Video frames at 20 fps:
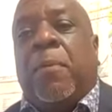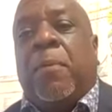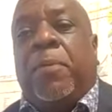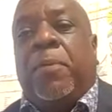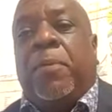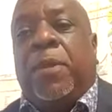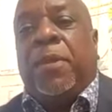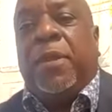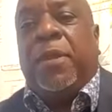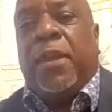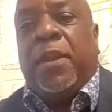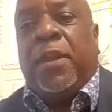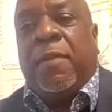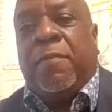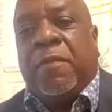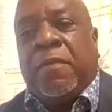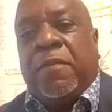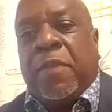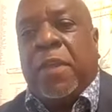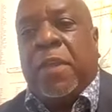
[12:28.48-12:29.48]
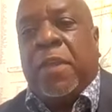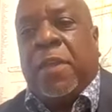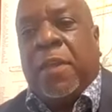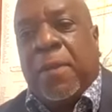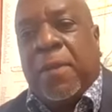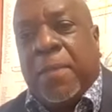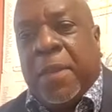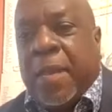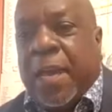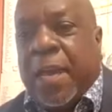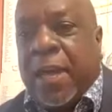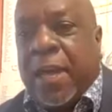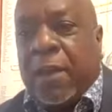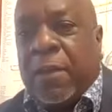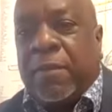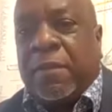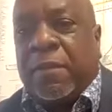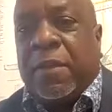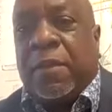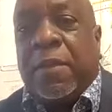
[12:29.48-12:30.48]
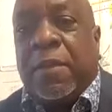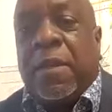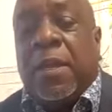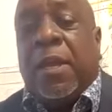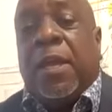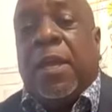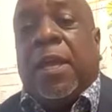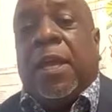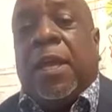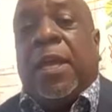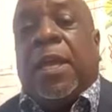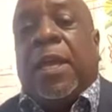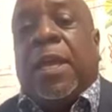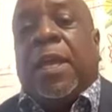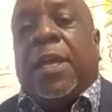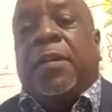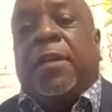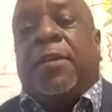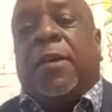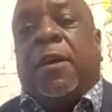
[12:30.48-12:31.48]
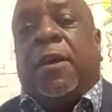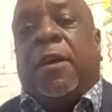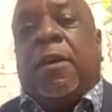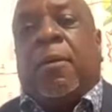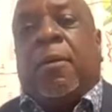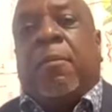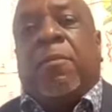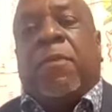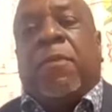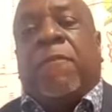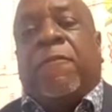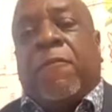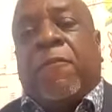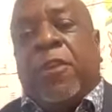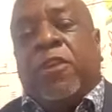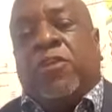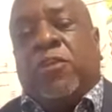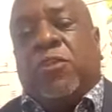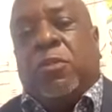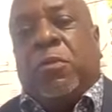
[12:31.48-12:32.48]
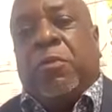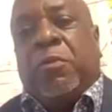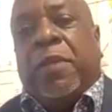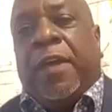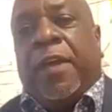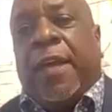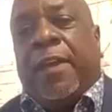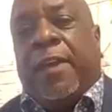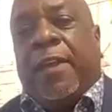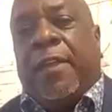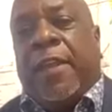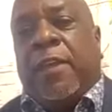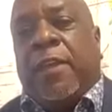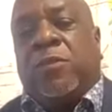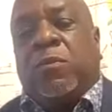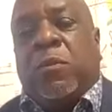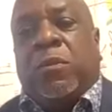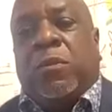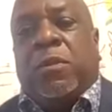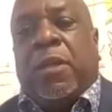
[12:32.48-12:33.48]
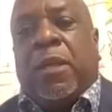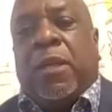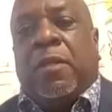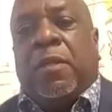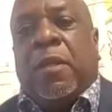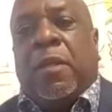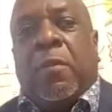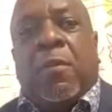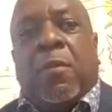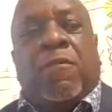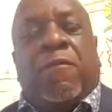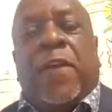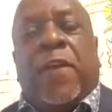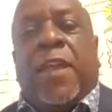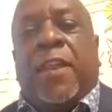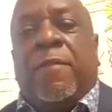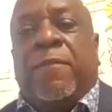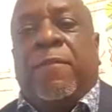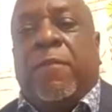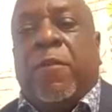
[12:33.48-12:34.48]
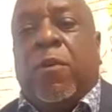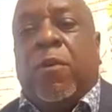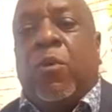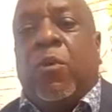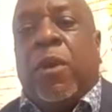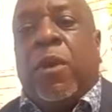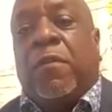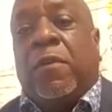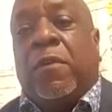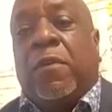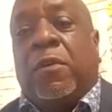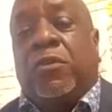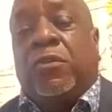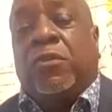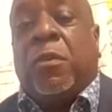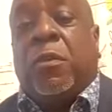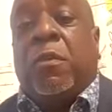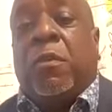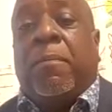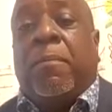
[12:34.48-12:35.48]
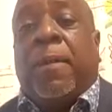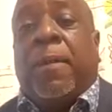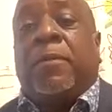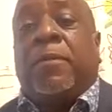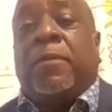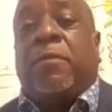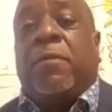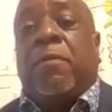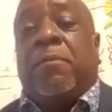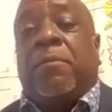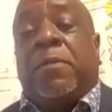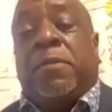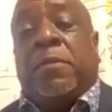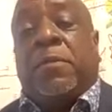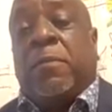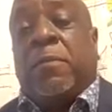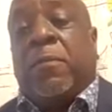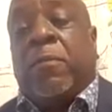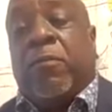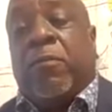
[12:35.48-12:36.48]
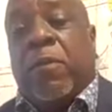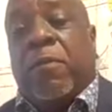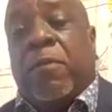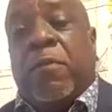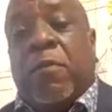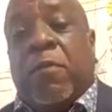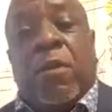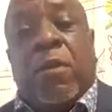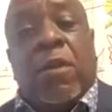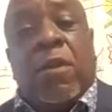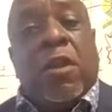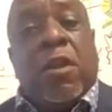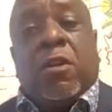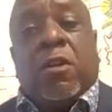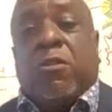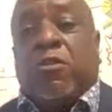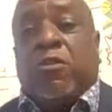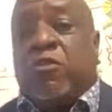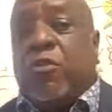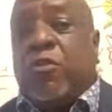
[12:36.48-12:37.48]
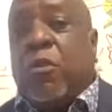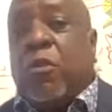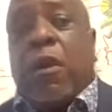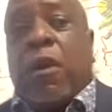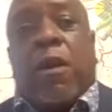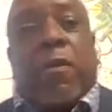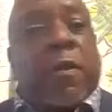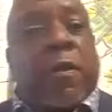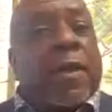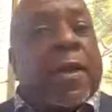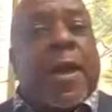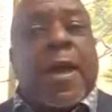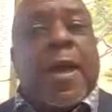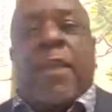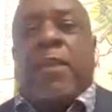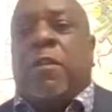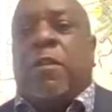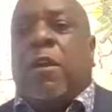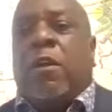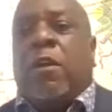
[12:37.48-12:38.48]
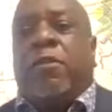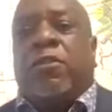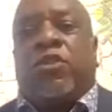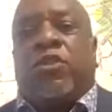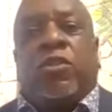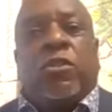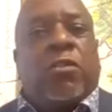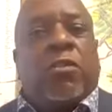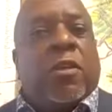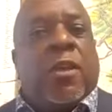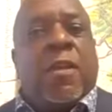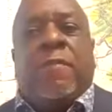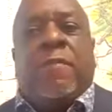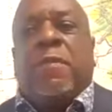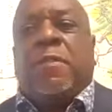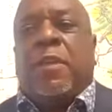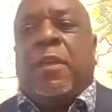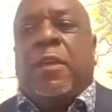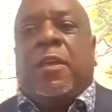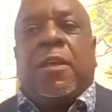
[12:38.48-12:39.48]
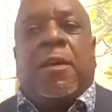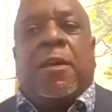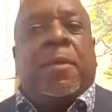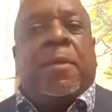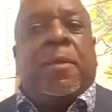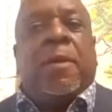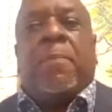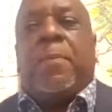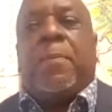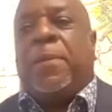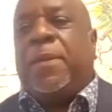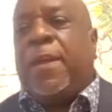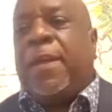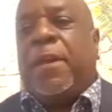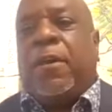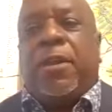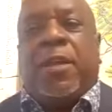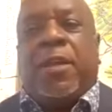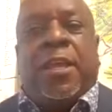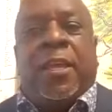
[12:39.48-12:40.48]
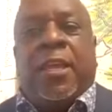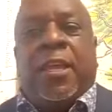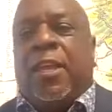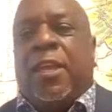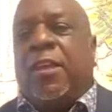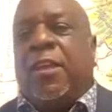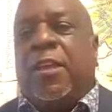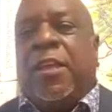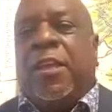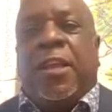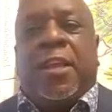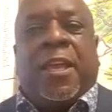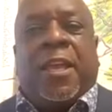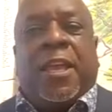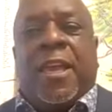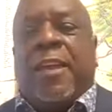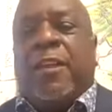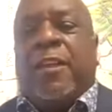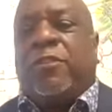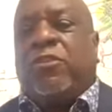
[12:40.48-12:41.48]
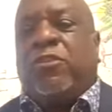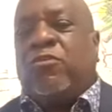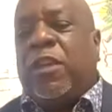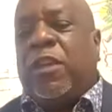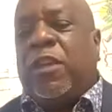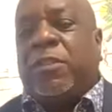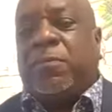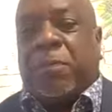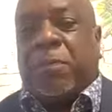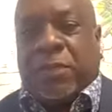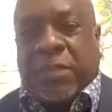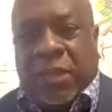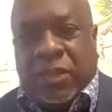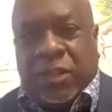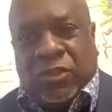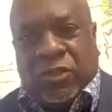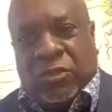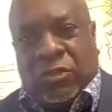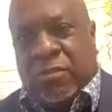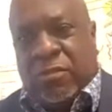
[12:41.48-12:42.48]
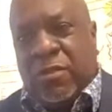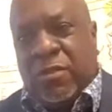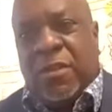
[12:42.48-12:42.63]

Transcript: up it and everything coming out of it. And um, the French knew that, and that's what the, they were fighting for. Whoever controlled the mouth of the Mississippi River controlled all the cotton, all the sugar, everything coming up and down, any in any kind of transportation